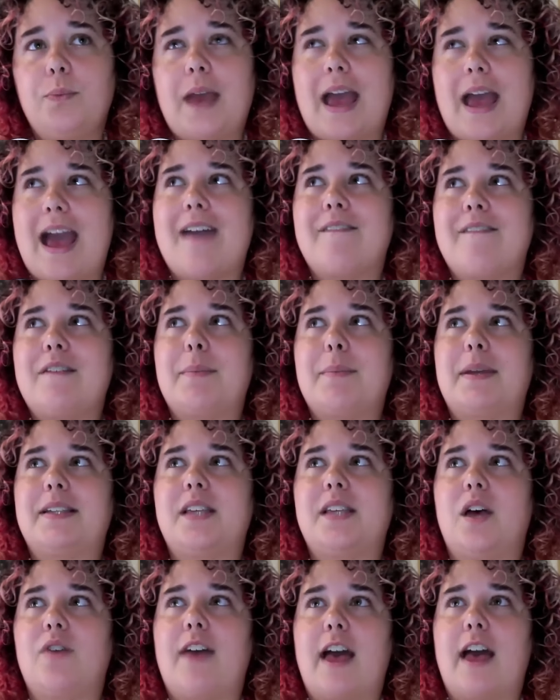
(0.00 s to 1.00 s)
having
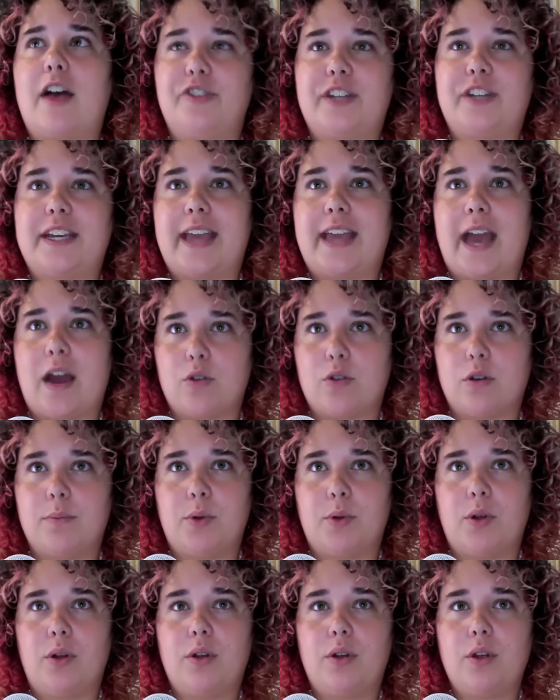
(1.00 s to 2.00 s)
myself held
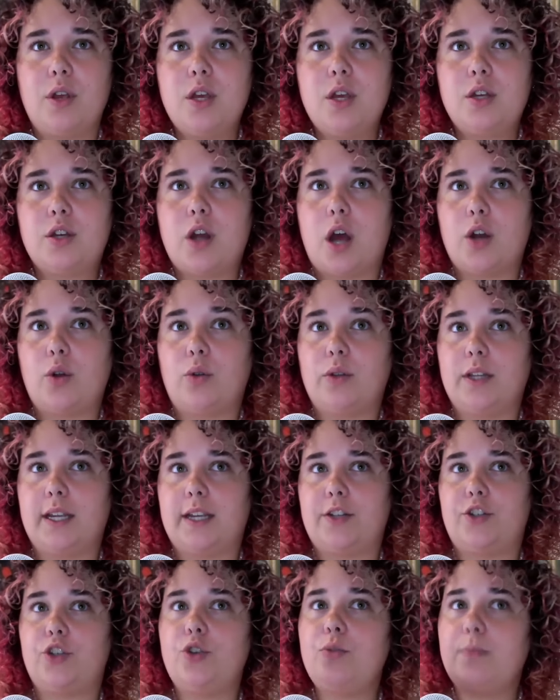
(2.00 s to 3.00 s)
accountable, not
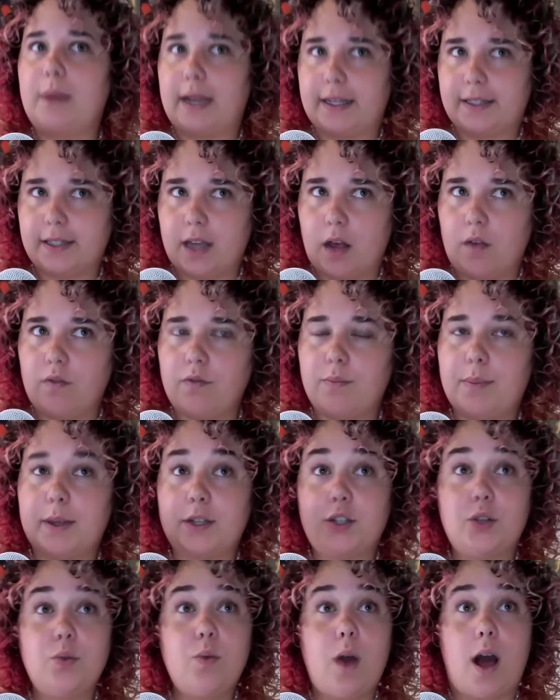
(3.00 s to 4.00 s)
only to myself,
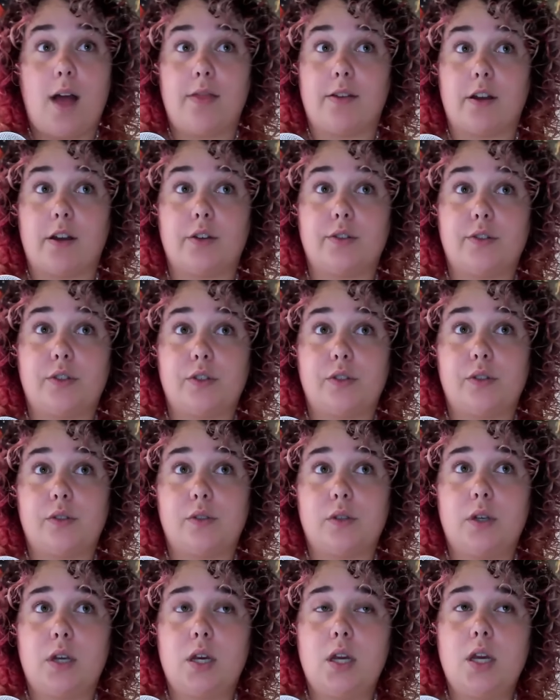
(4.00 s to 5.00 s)
but to others.
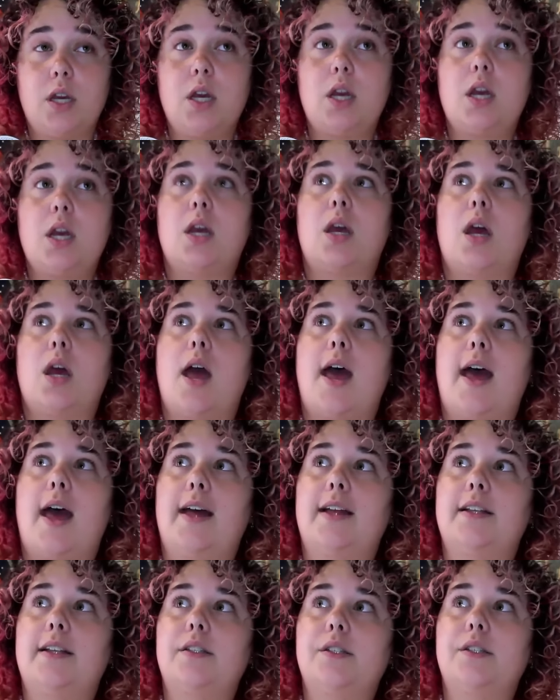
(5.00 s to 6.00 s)

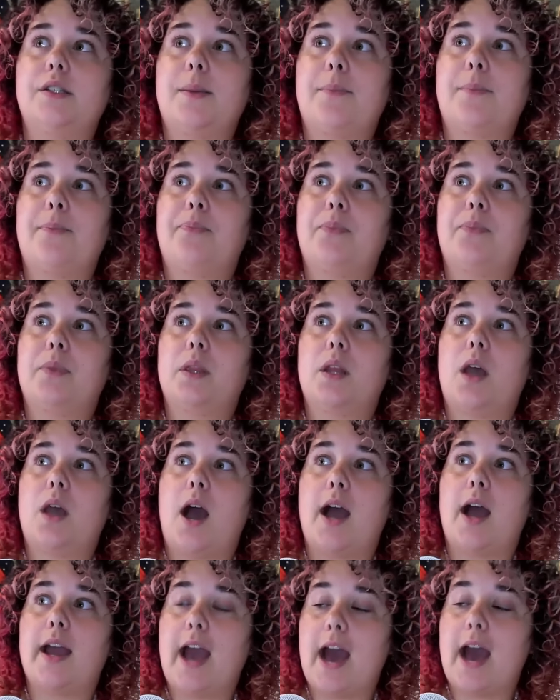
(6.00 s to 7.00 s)
And
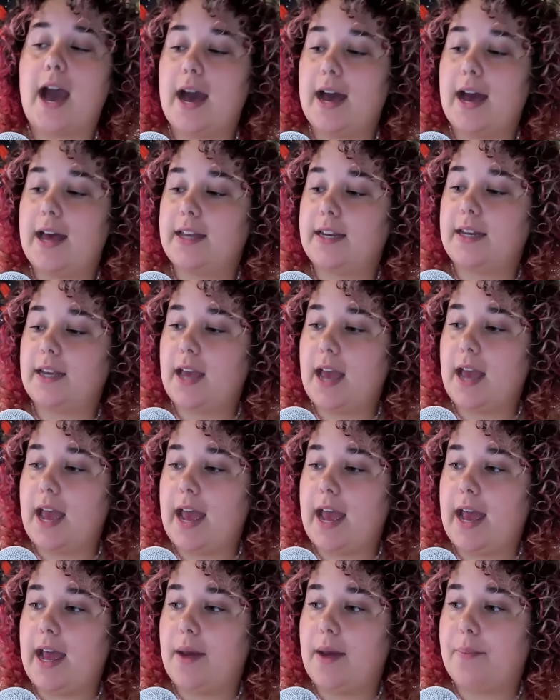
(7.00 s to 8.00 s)
I had
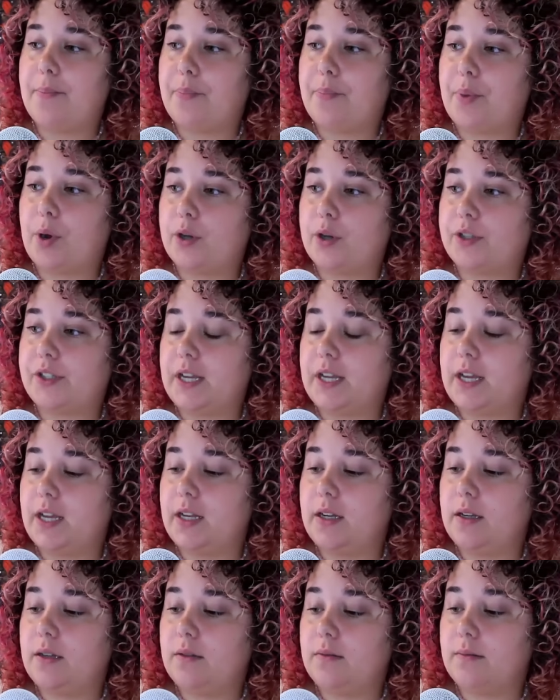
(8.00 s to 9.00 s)
a
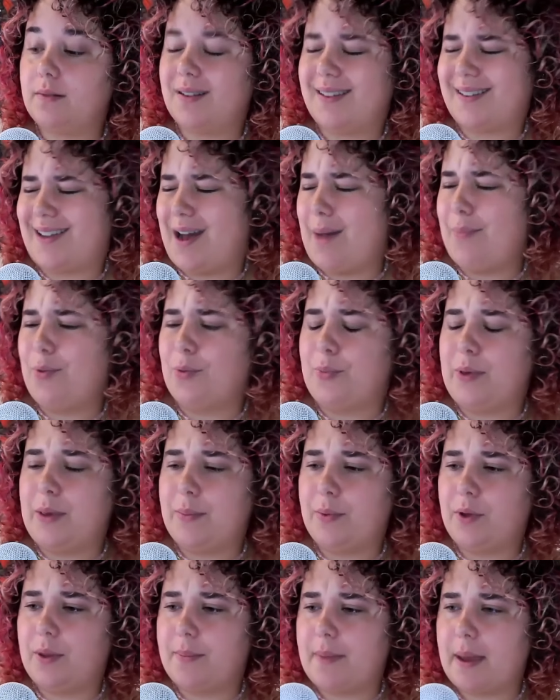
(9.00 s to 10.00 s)
couple
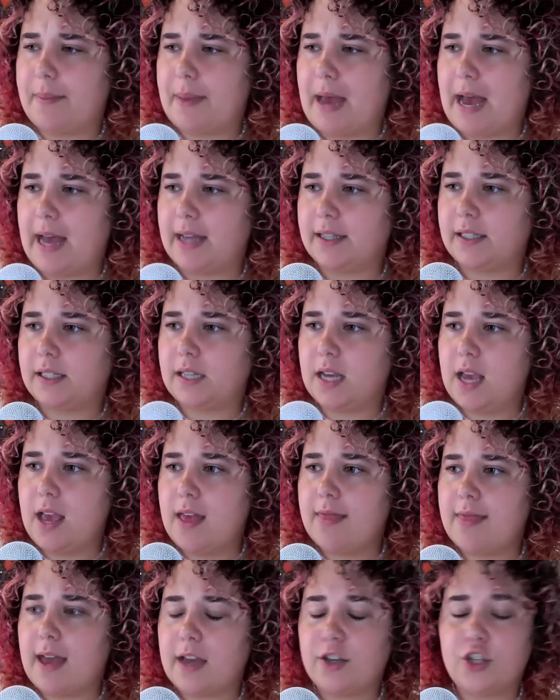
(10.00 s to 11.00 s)
people in my past
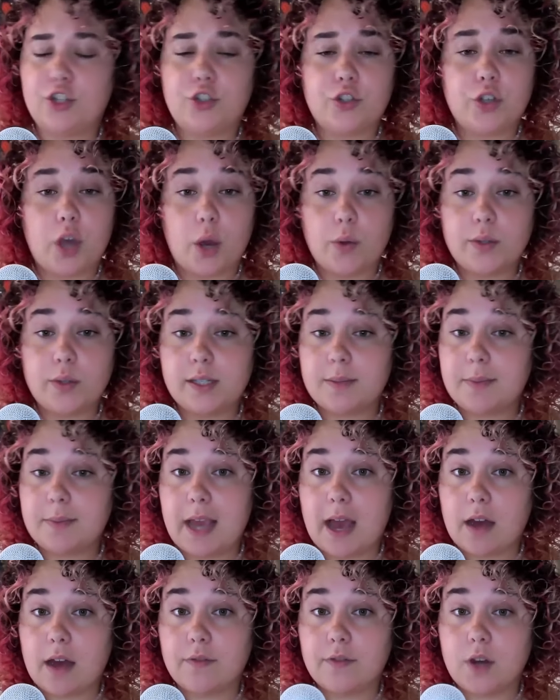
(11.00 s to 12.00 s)
that just ghost me
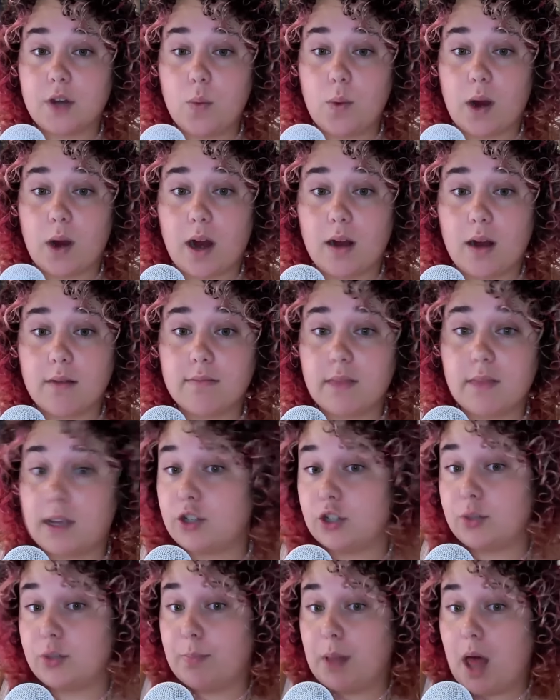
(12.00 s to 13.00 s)
out of nowhere, that just